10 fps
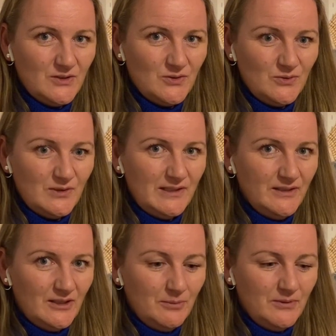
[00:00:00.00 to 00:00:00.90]
to clean
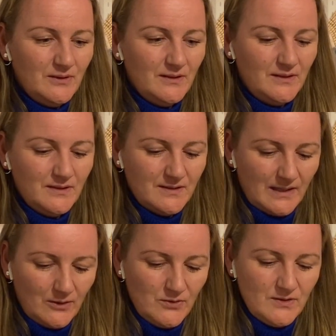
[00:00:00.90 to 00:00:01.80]
up his
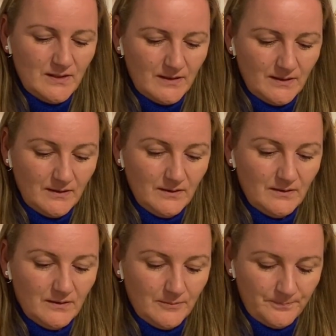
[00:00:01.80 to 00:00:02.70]
house and
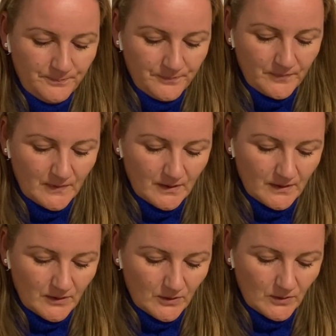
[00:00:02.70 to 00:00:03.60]

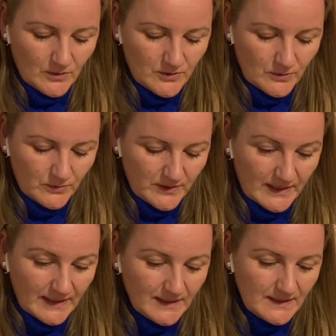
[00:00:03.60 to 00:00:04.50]
also the
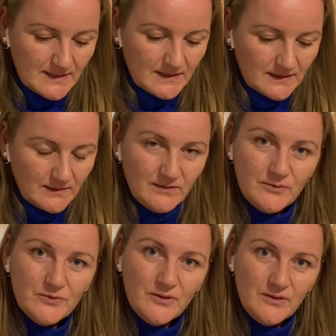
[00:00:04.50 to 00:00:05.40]
attic
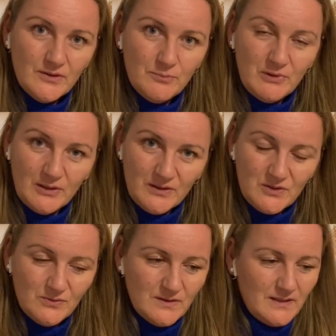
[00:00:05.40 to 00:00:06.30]
belonging
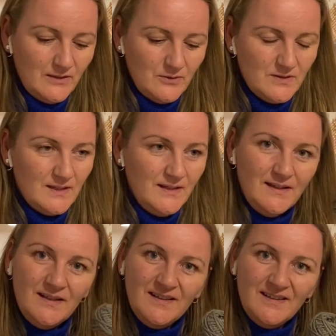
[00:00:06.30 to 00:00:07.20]
to his house,
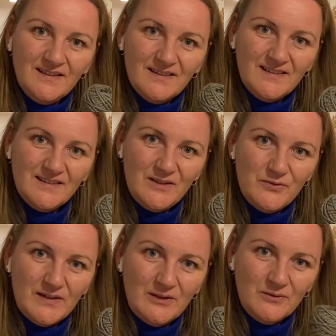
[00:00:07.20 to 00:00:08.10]
and they
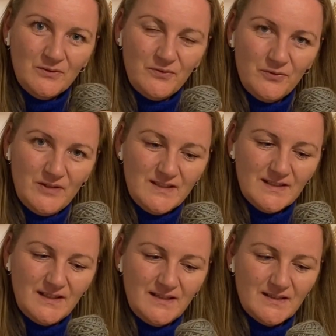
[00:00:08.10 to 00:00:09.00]
found 3
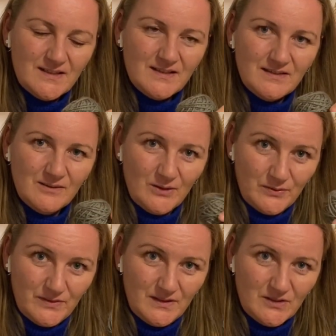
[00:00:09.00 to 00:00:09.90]
skeins
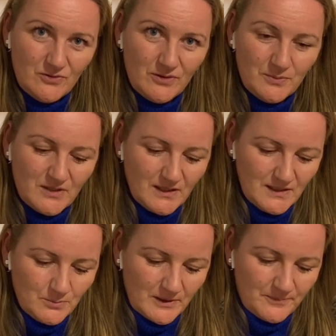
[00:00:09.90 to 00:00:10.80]
of this Drops
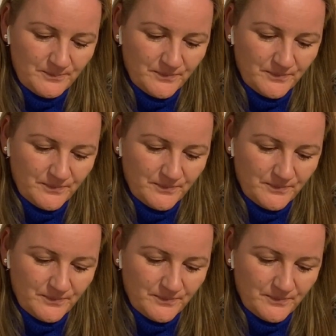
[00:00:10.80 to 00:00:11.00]
Charisma,